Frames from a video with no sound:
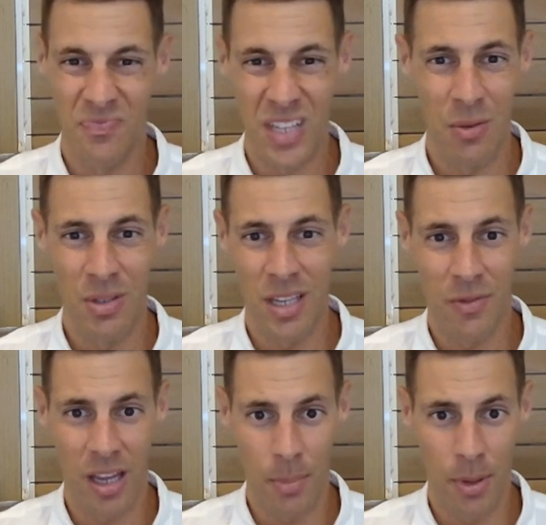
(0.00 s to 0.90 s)
It was
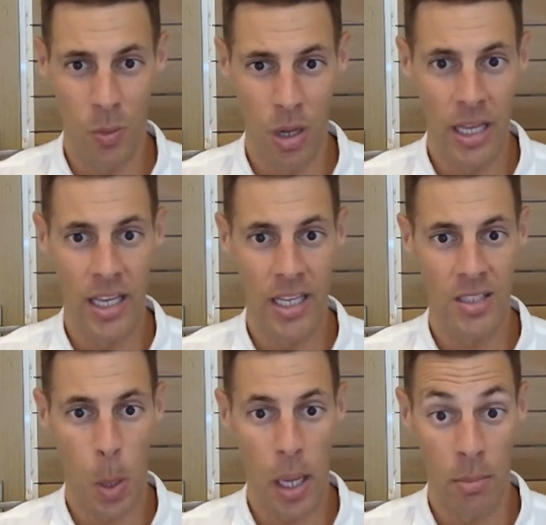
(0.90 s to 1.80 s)
every couple of
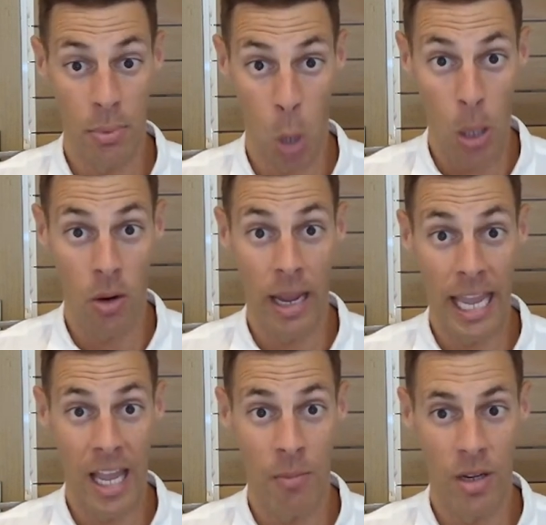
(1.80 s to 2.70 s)
weeks, we had a
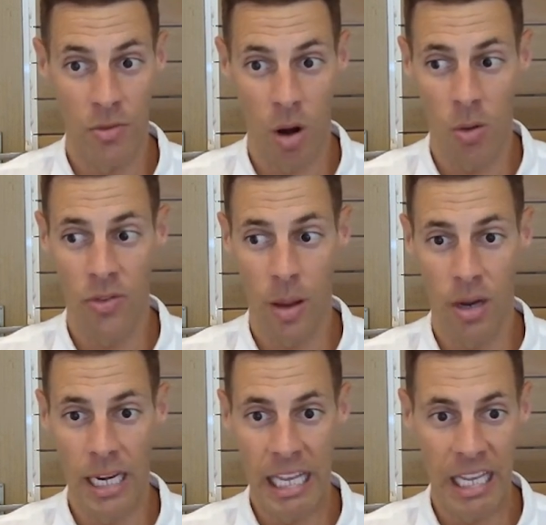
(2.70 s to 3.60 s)
program, we'd roll
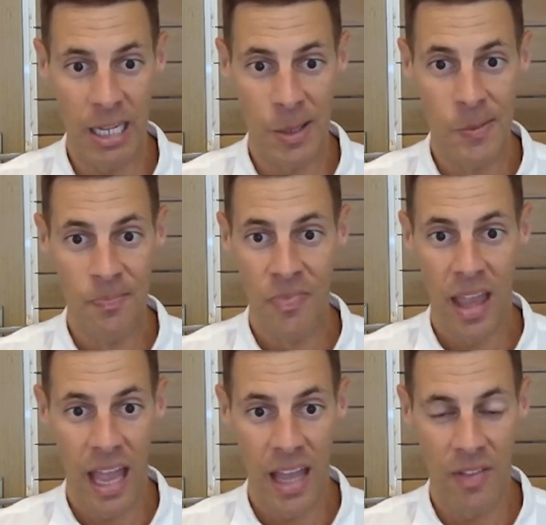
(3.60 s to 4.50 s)
someone in,
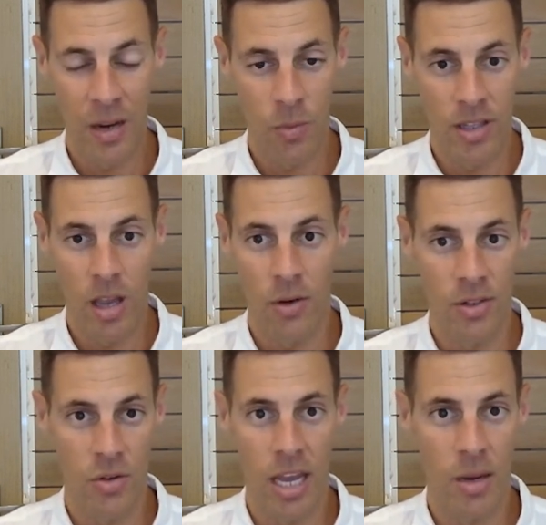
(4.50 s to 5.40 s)
and then we'd go and
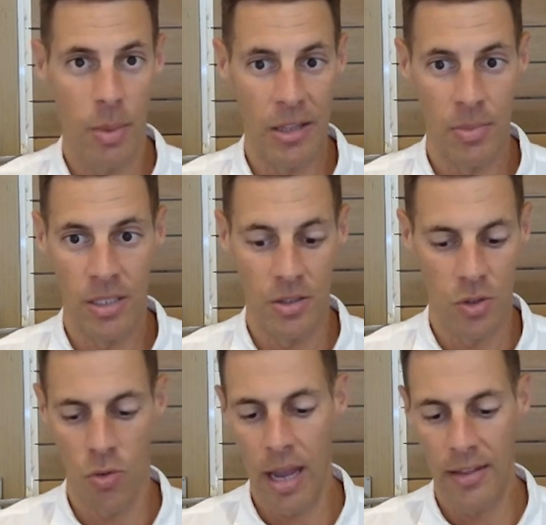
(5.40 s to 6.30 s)
train about the business.
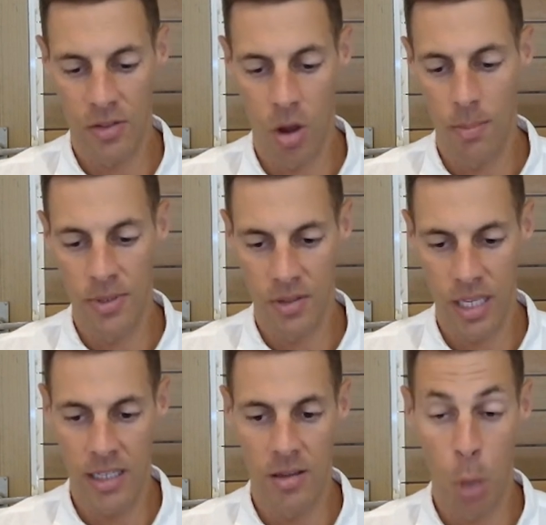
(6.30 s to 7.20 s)
Great, tops,
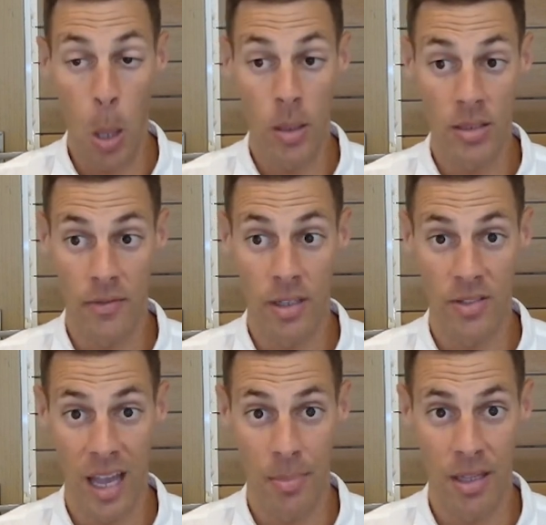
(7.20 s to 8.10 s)
tick in the box, everyone's
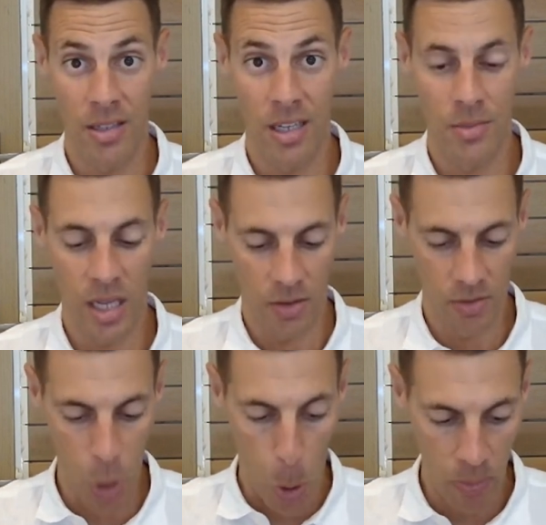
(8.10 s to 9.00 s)
happy, the team's getting
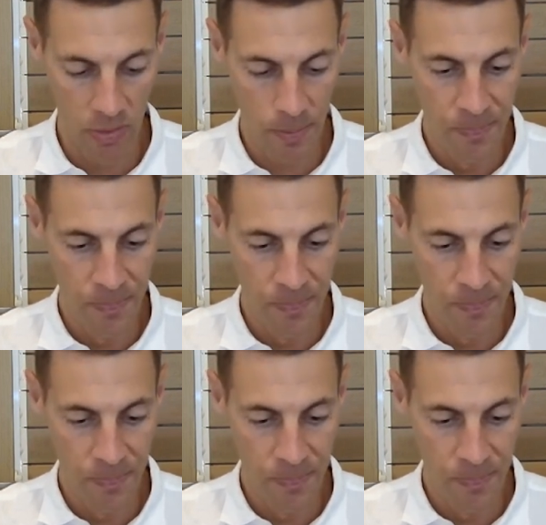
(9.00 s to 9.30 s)
results.